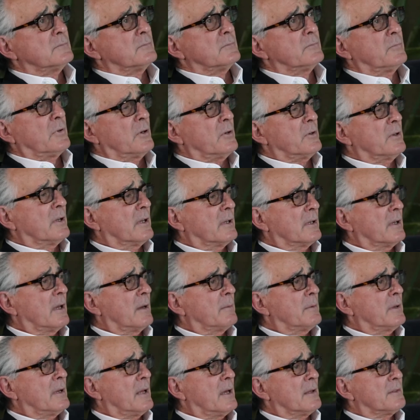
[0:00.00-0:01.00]
Very.
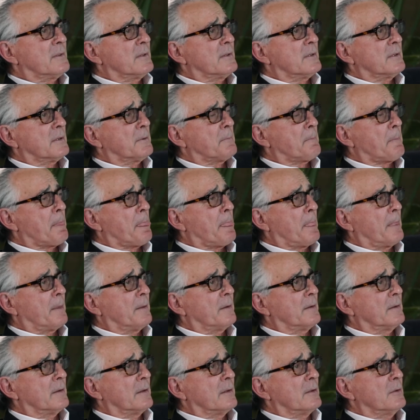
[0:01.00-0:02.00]
I mean, I think
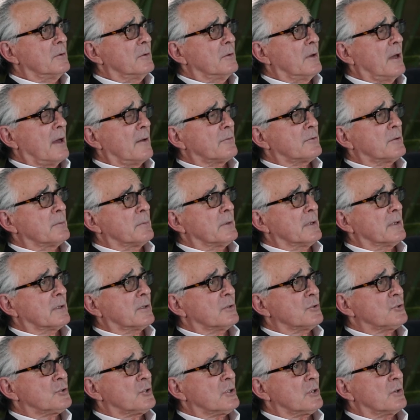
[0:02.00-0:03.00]
you have to be,
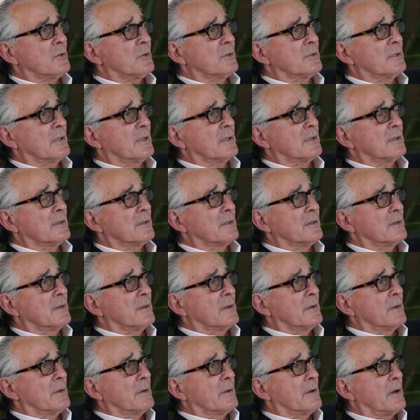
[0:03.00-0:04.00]
considering that
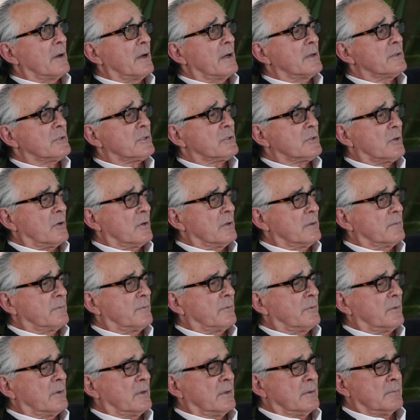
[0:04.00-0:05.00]
I started
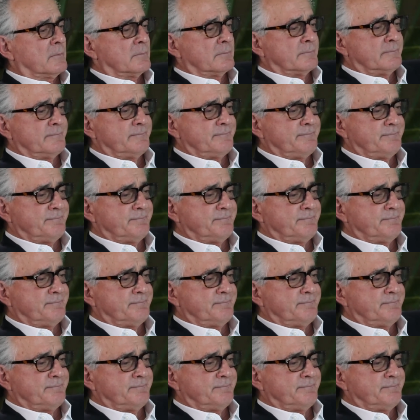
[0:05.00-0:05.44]
from